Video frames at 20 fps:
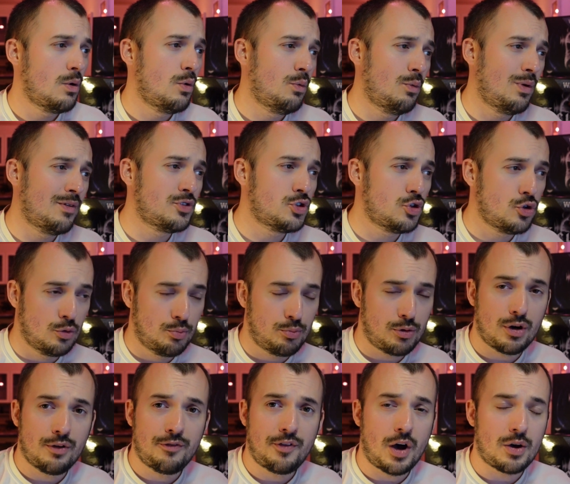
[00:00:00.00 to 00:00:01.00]
With 2
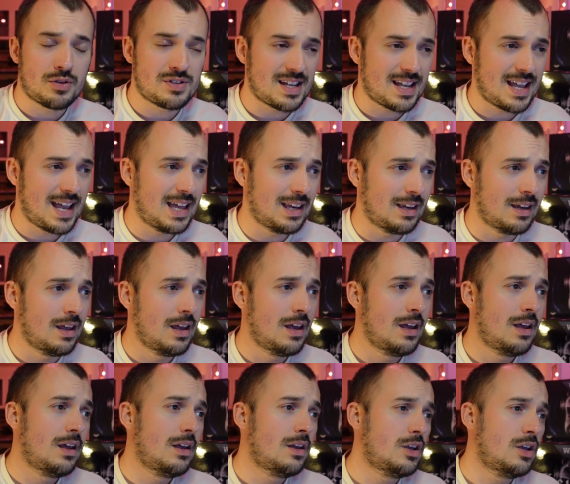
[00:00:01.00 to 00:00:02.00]
profiles again,
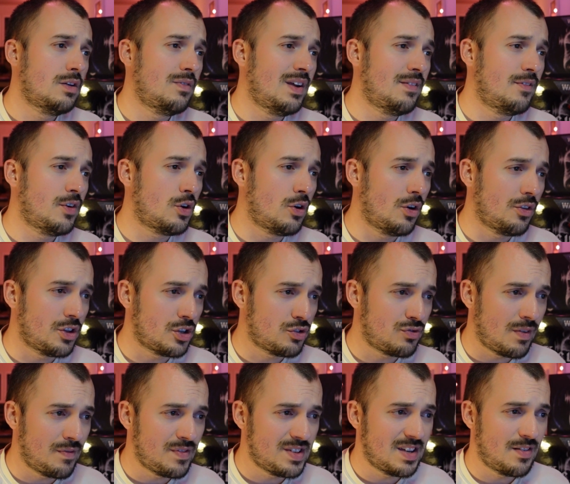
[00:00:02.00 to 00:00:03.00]
you've either got the
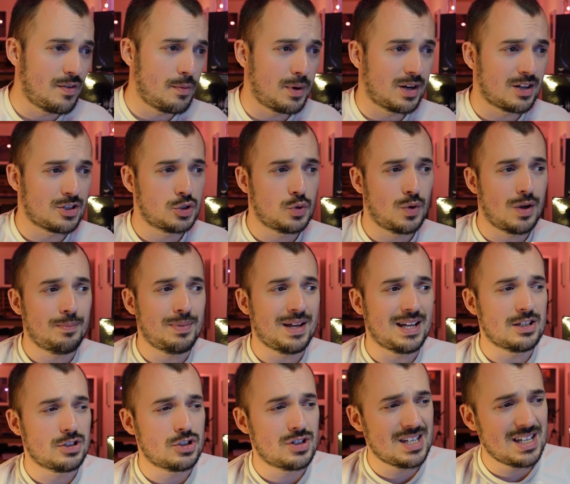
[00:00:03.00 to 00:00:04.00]
strength 7 minus 2
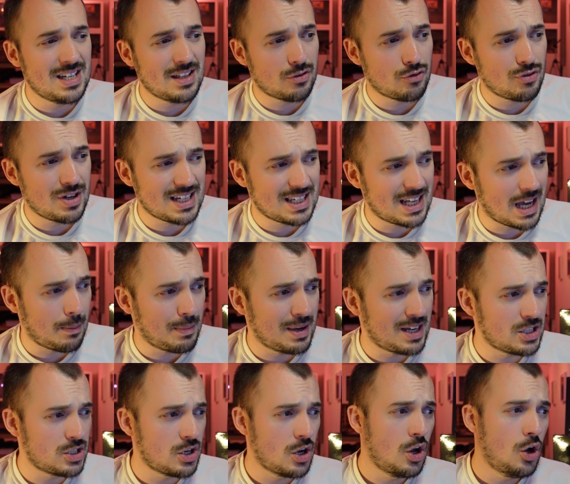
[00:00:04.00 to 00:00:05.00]
AP D3
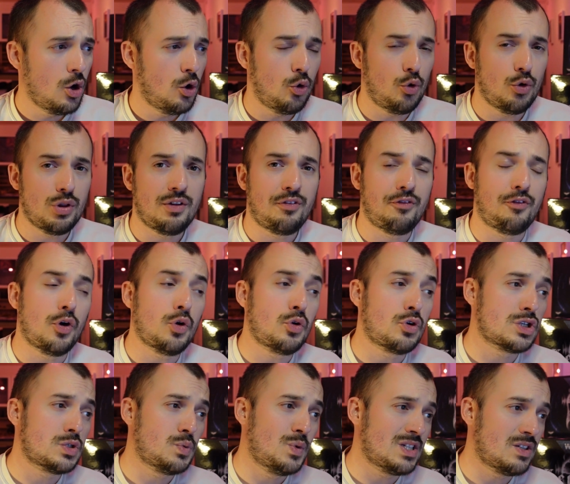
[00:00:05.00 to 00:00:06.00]
damage, or the
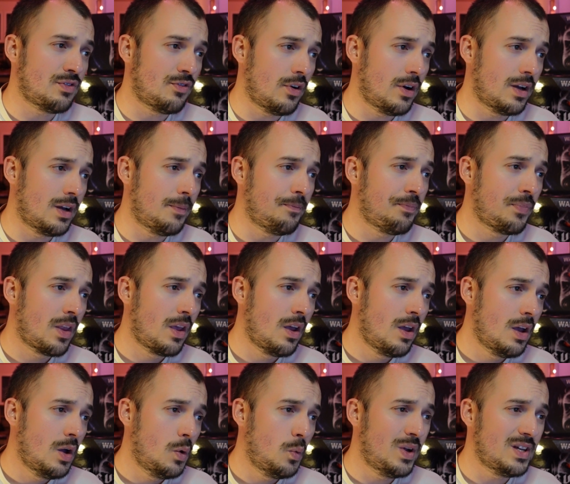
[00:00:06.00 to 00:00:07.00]
Focus Witchfire,
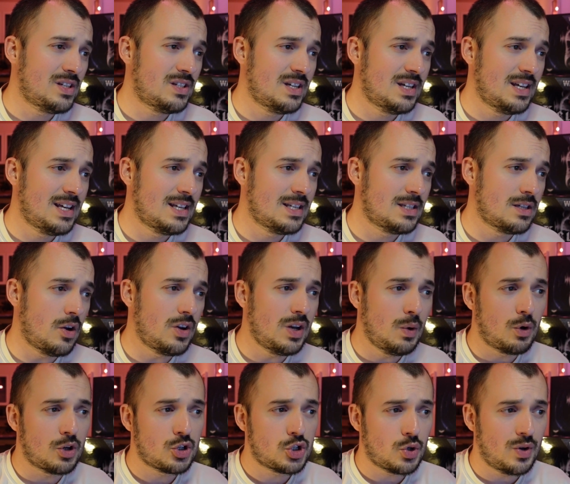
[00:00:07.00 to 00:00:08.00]
which is only
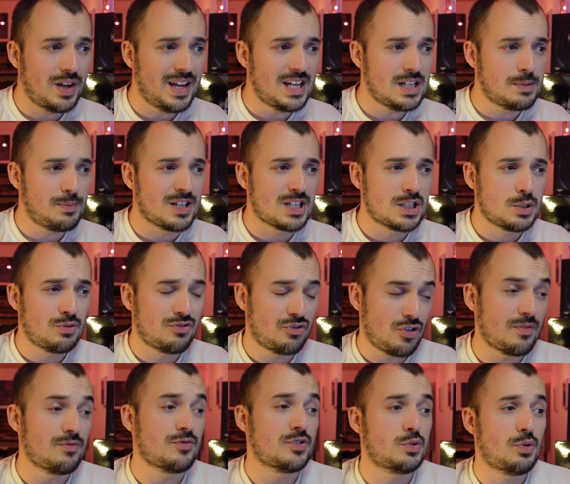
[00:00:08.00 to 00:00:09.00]
1 shot each, but it's
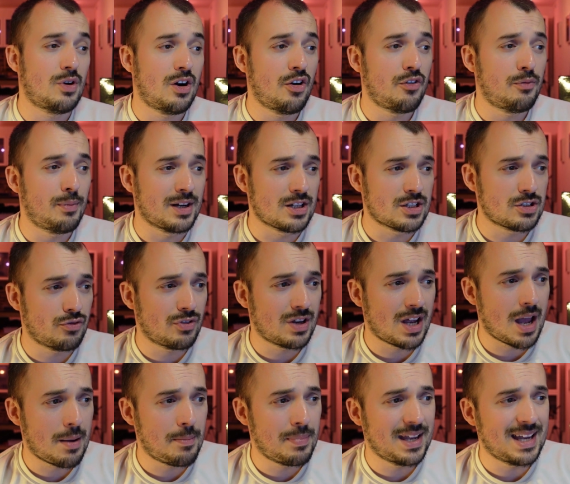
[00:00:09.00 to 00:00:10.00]
strength 12 minus
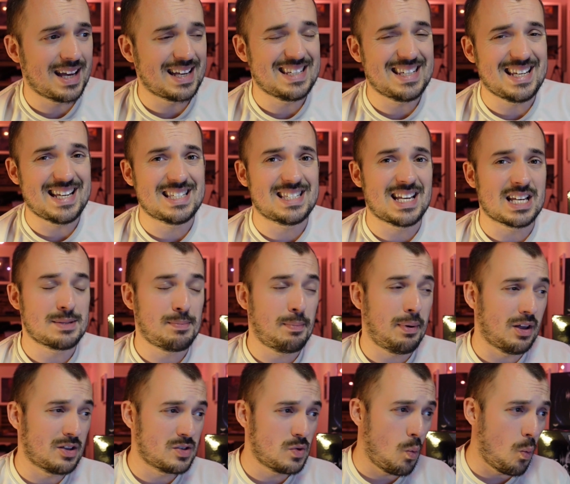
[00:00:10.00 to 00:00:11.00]
3 AP and
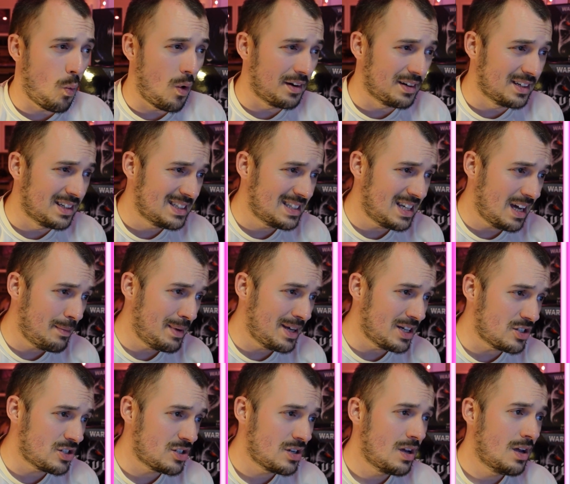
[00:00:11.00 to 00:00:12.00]
D6+1
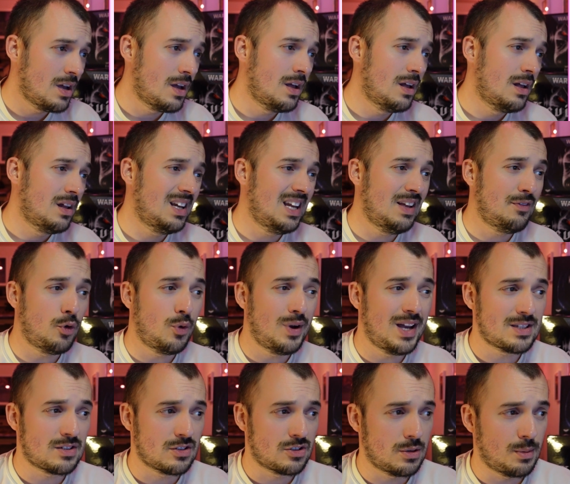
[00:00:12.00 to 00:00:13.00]
damage. Lethal
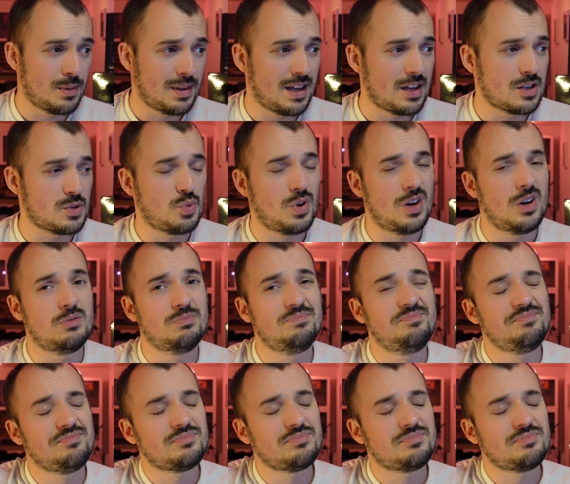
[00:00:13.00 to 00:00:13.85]
hits on top of that as well.